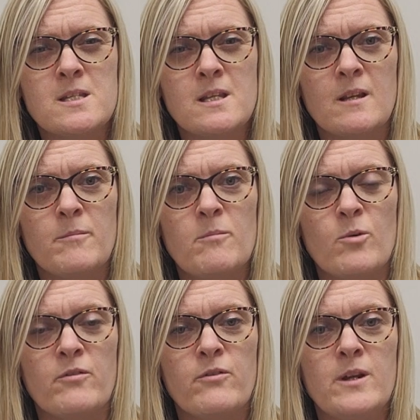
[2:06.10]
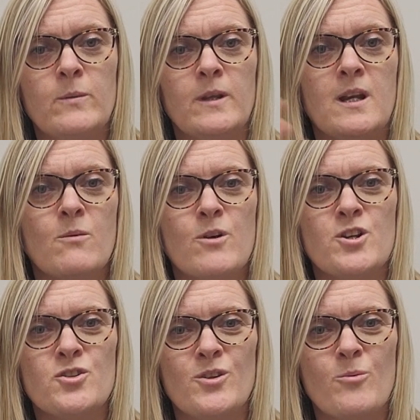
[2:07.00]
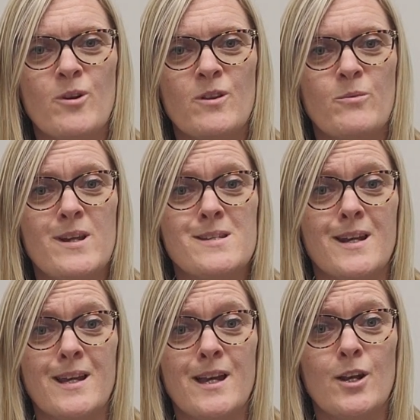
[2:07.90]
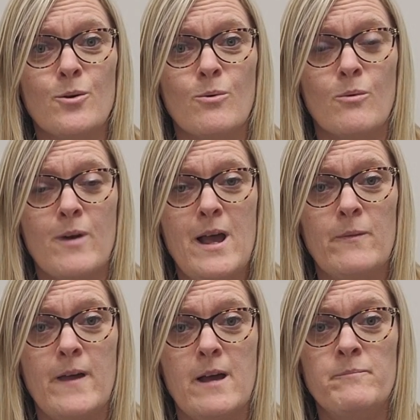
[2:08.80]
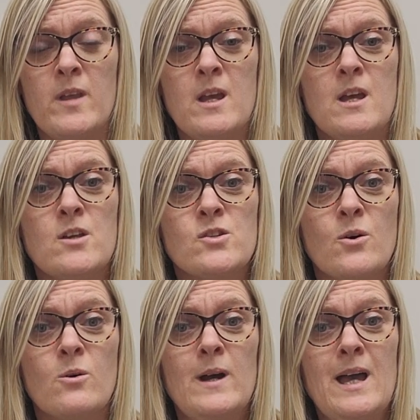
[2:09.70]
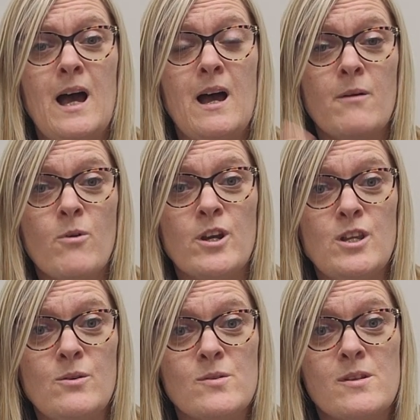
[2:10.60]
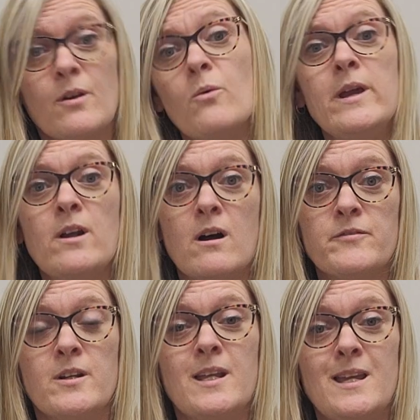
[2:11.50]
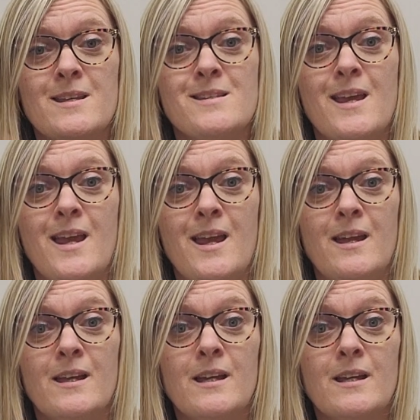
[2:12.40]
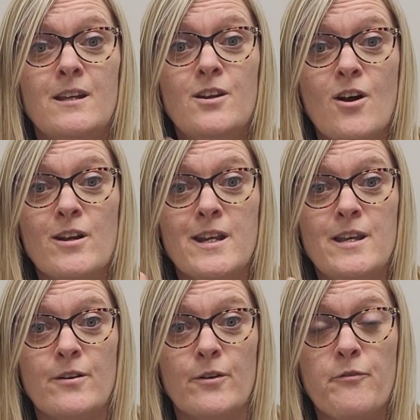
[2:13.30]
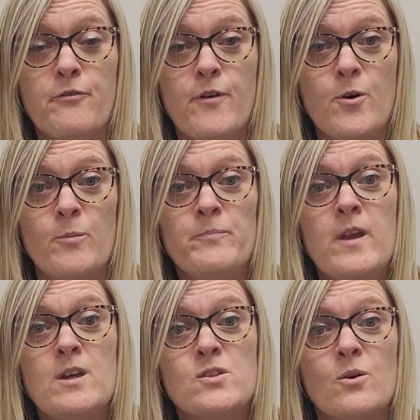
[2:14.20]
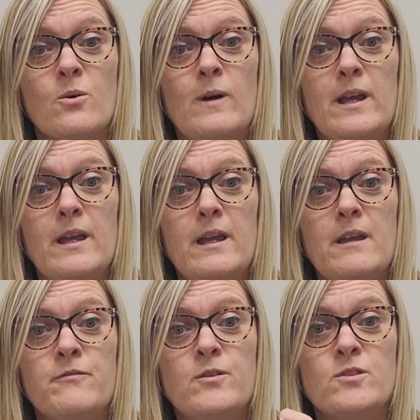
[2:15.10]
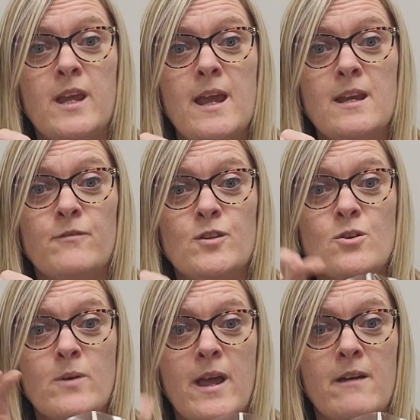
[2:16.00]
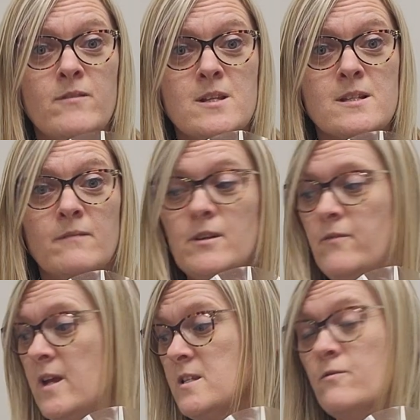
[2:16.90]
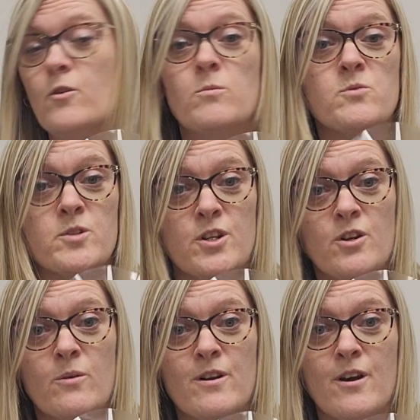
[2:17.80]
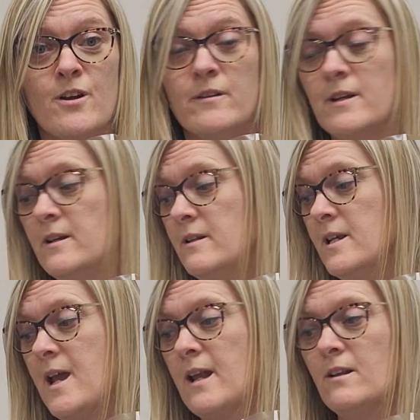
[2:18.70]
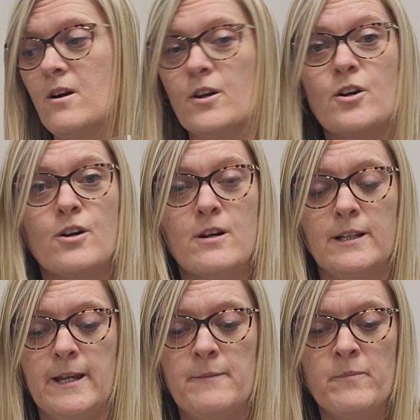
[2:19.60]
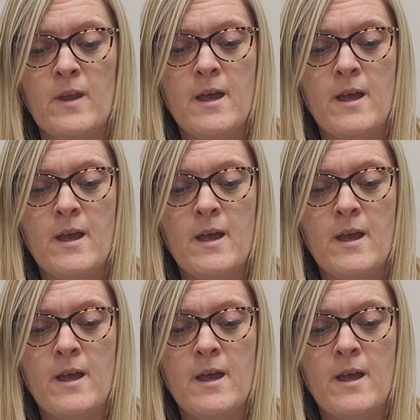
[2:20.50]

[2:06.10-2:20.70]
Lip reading: this a little bit more frequently, and I want to show you one of the ways that I kind of go around that. So I want to use quite often is a non-adherent foam. So if you don't have these lovely fancy foams, which I know are not on the catalog currently,